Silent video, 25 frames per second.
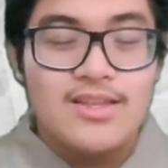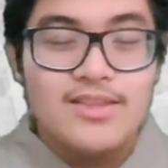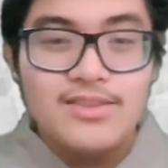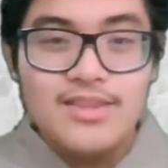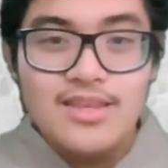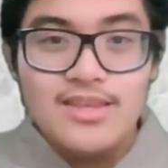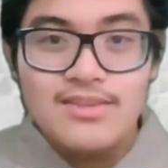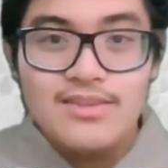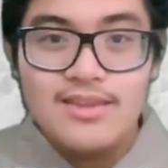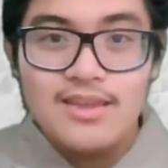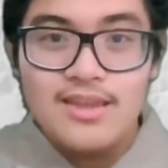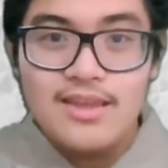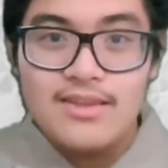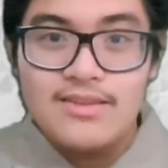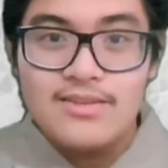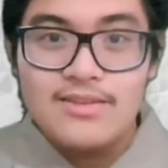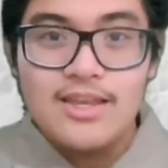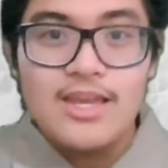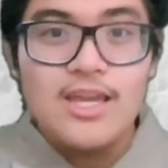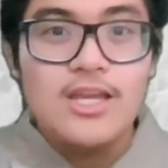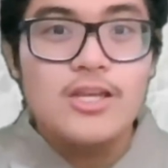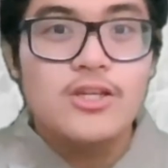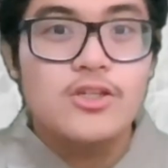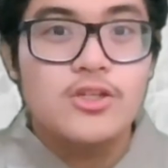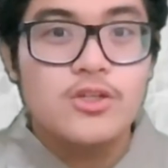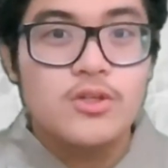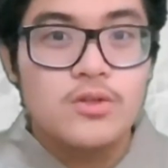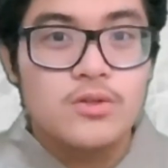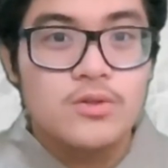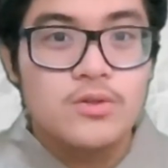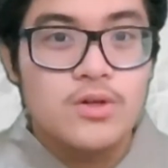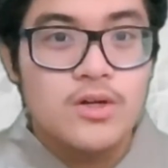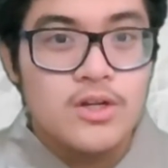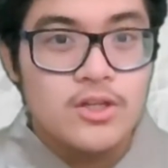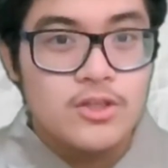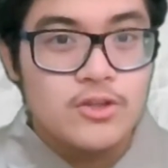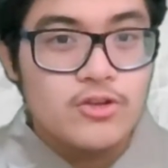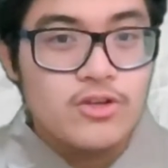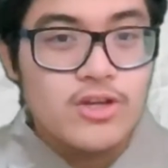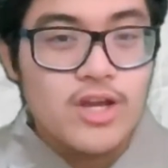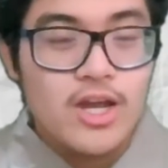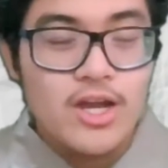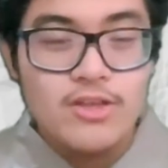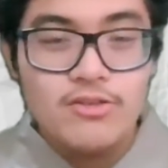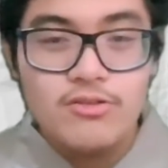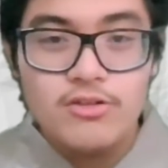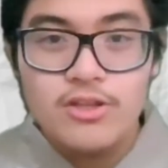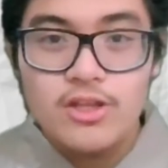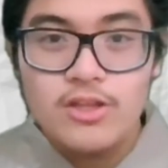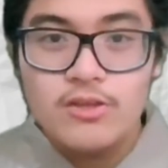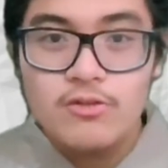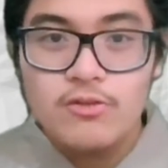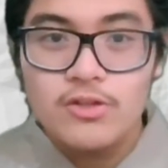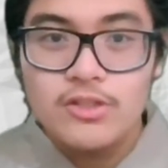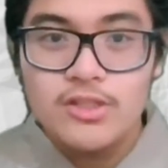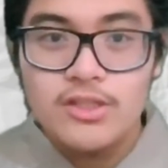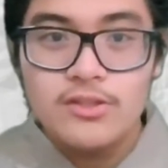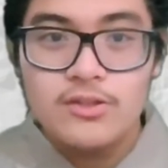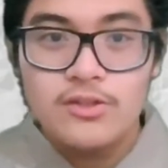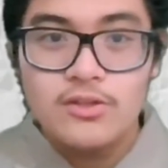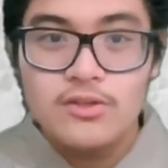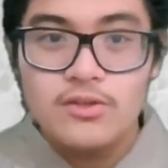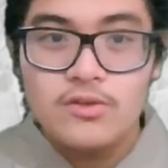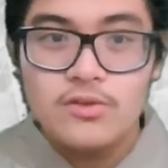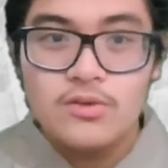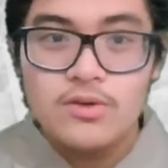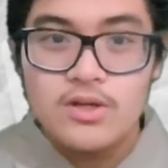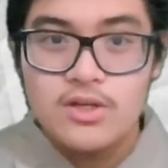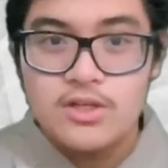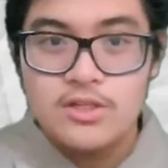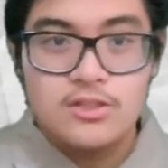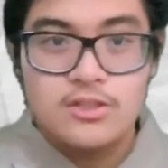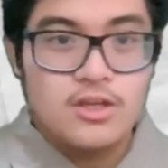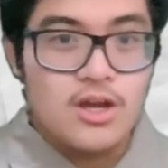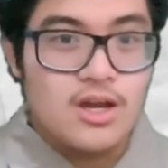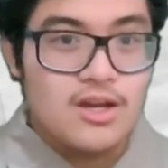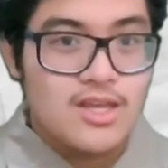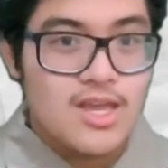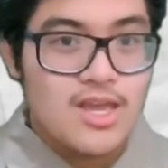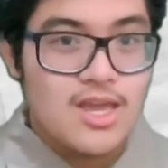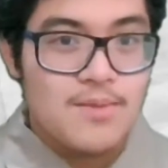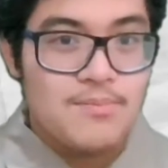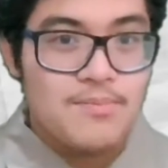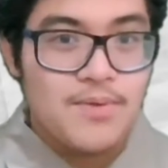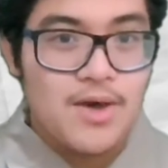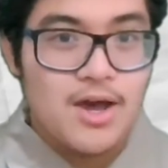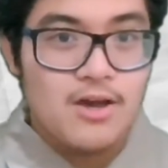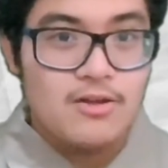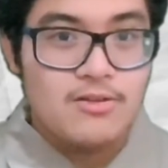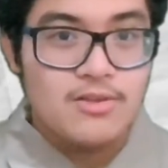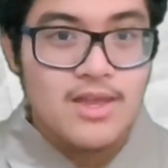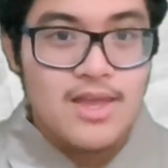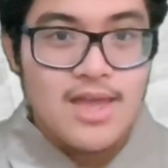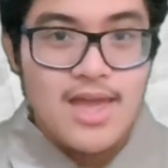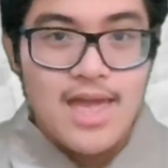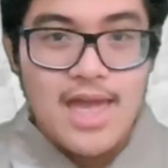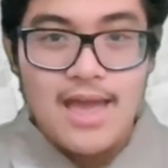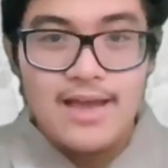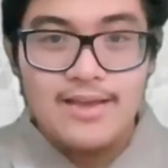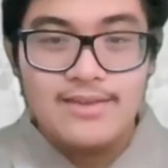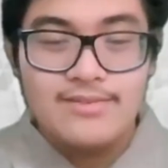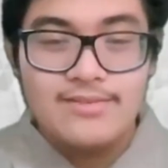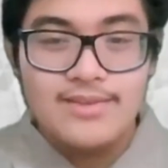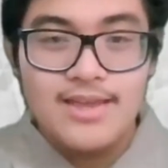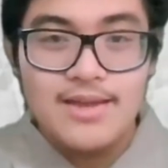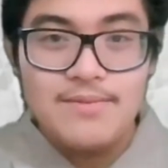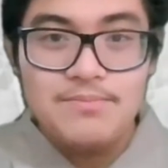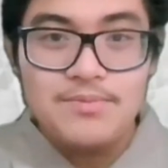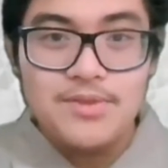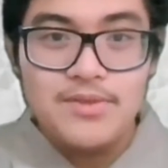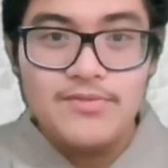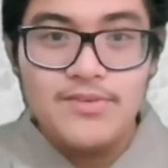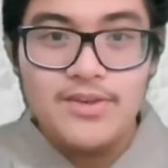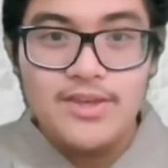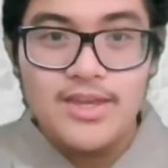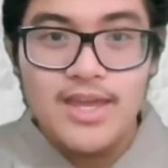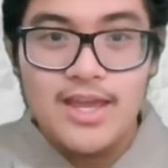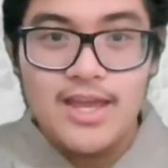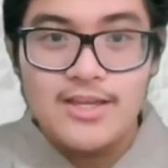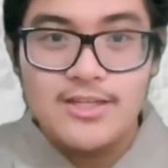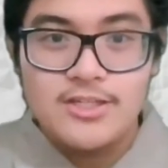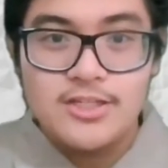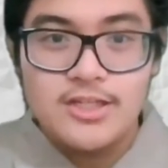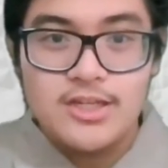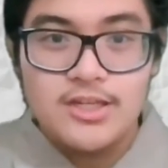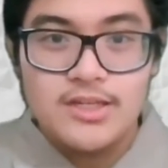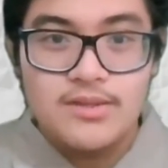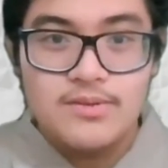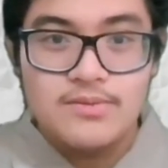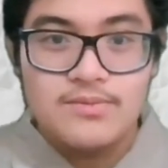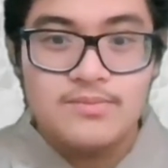This is issue 322, talking about exemplification.